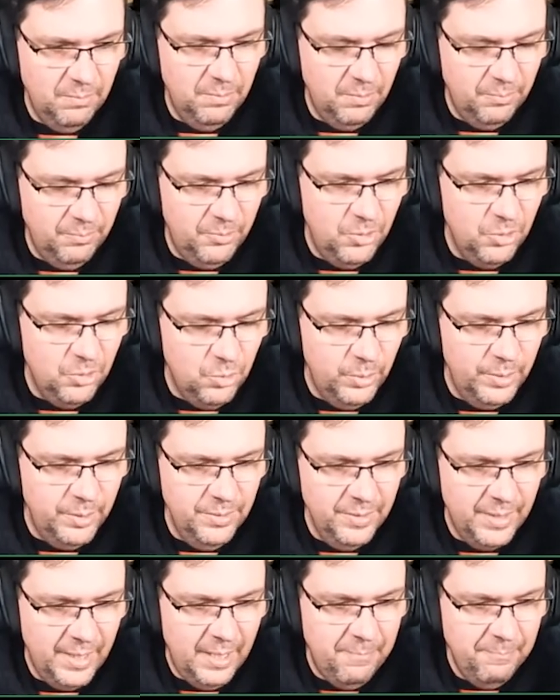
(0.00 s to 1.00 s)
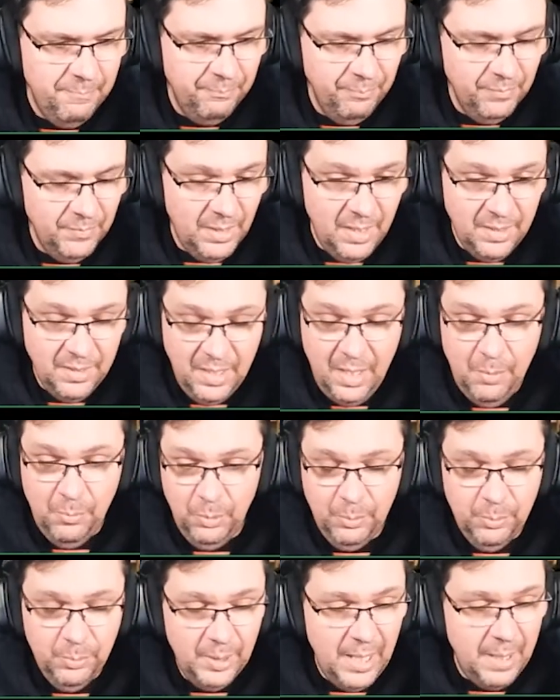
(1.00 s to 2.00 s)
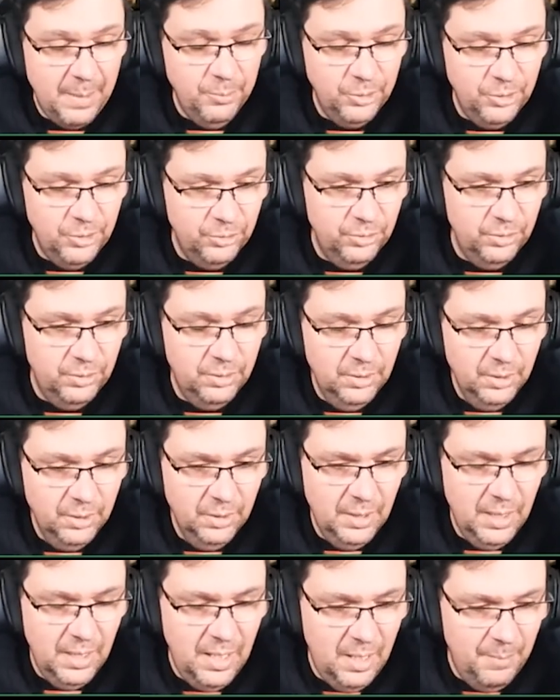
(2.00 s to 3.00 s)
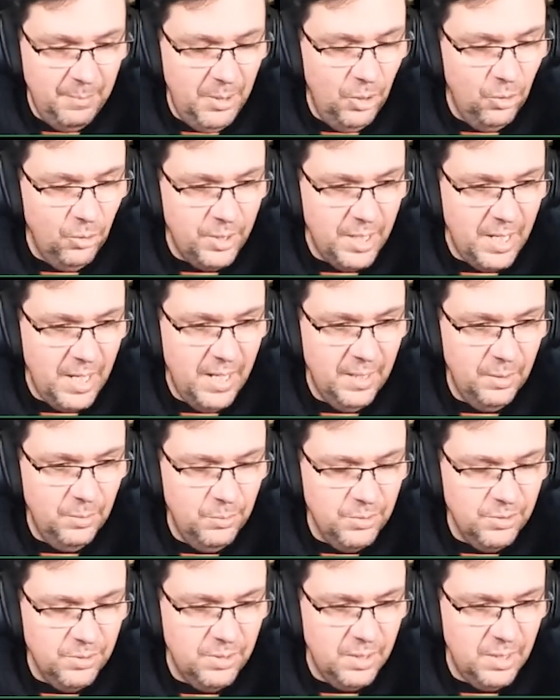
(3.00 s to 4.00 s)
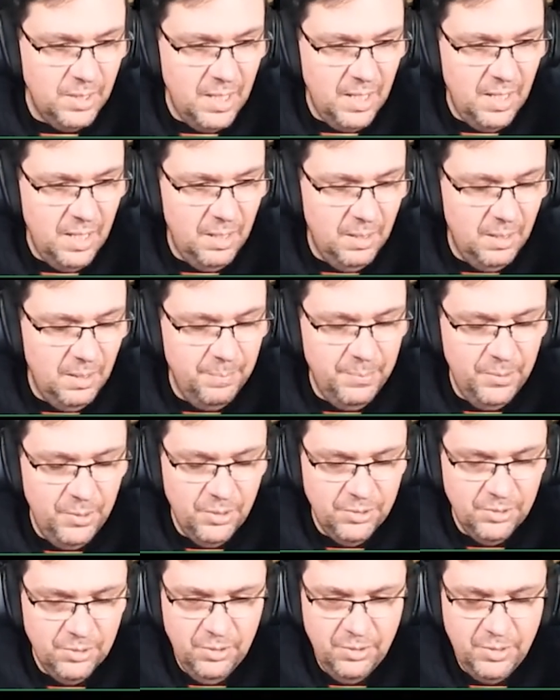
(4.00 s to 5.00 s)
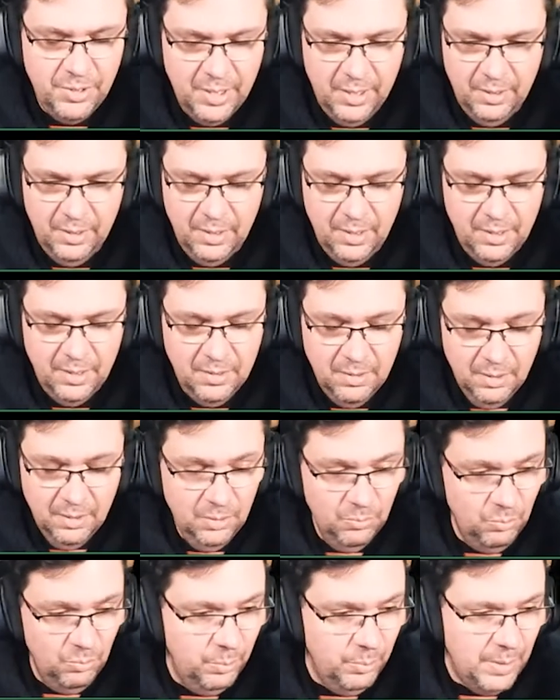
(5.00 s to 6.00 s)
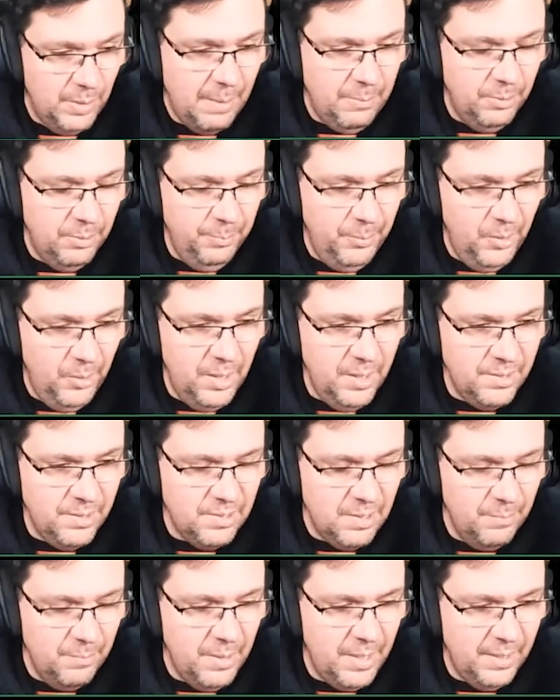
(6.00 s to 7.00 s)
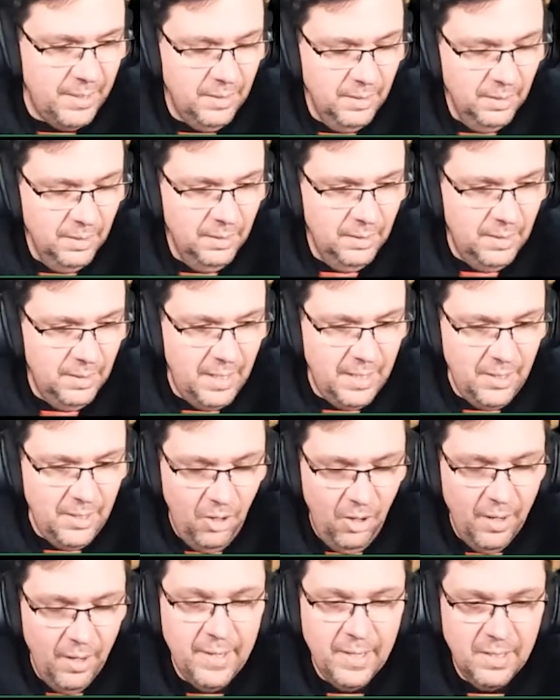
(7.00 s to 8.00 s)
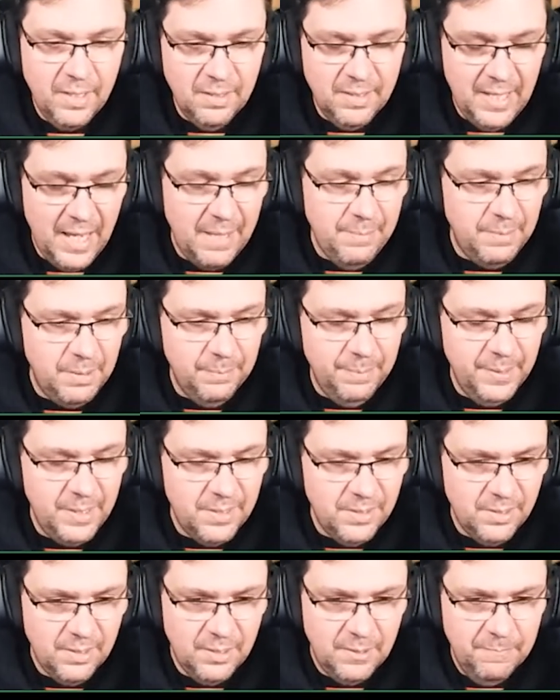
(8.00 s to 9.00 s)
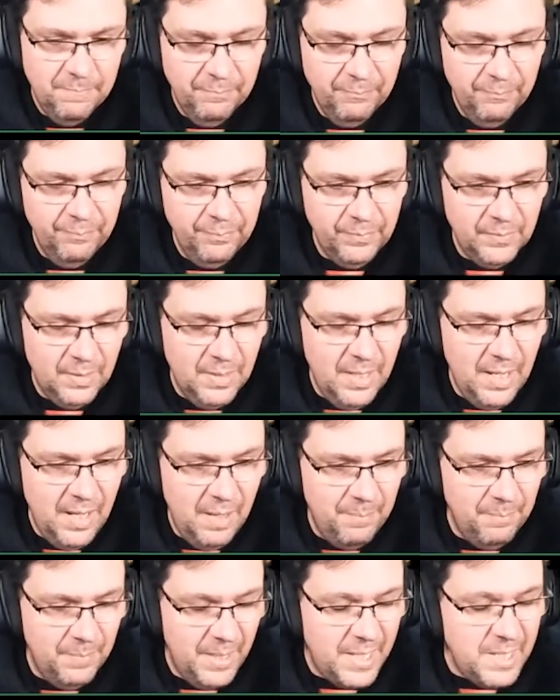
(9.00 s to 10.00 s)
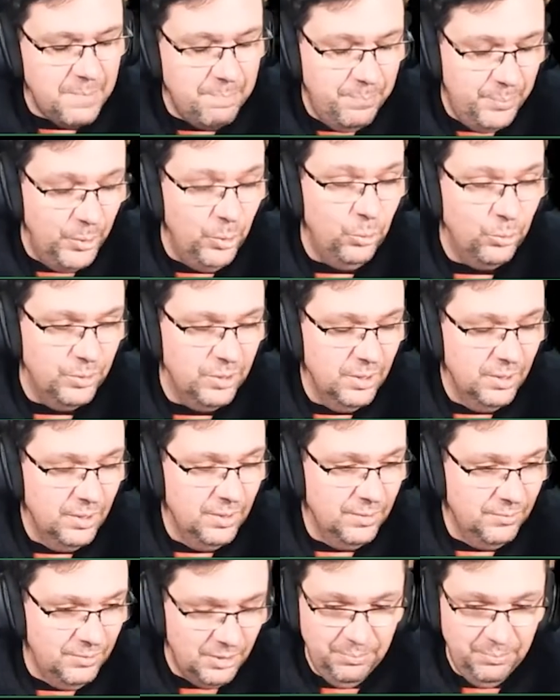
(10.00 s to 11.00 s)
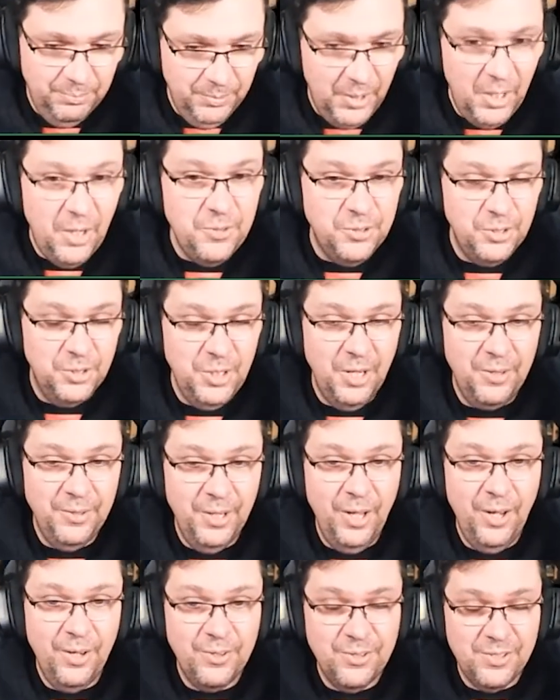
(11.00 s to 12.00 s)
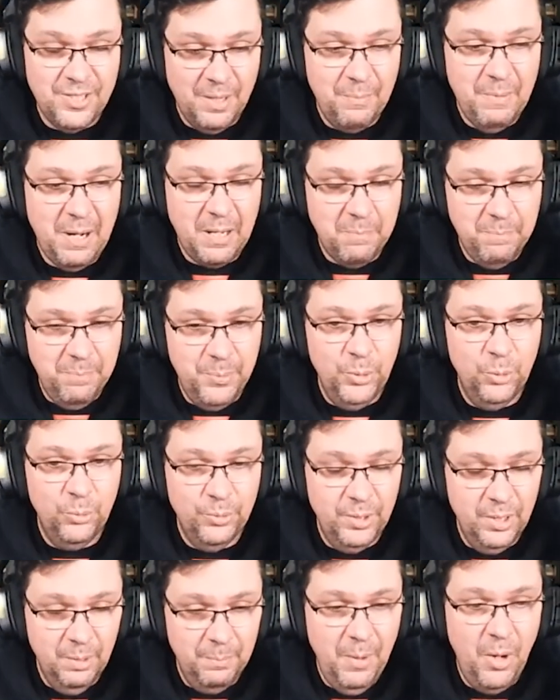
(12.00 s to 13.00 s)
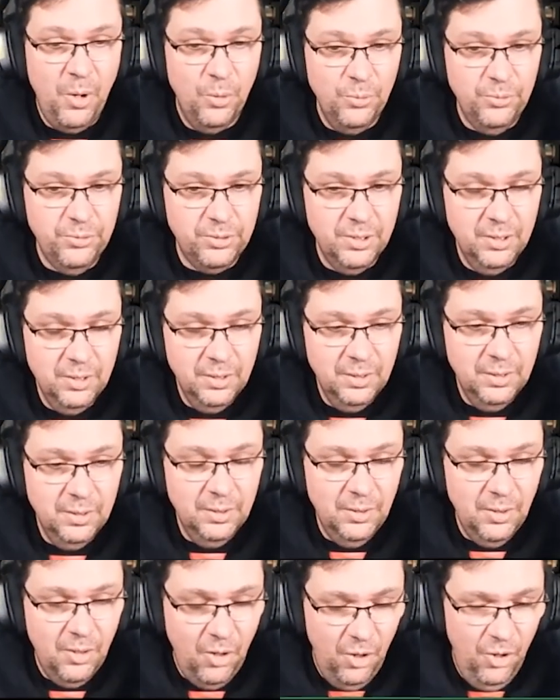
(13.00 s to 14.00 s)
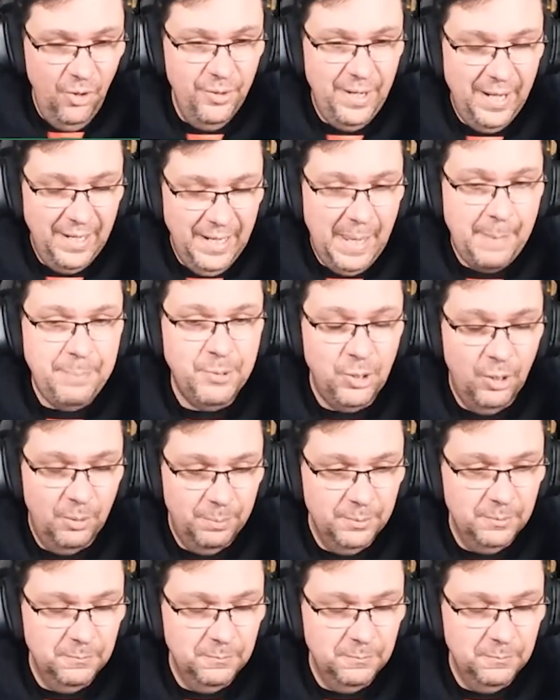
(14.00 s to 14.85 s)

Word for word: a few quid in that, and yeah, we were mm-hmm. able to. Um, Helkiana was the uh, person who did it, and we were able to buy Sumrak a high-end gaming PC. Um, he built just for those who don't know, Sumrak built Namalsk on a laptop.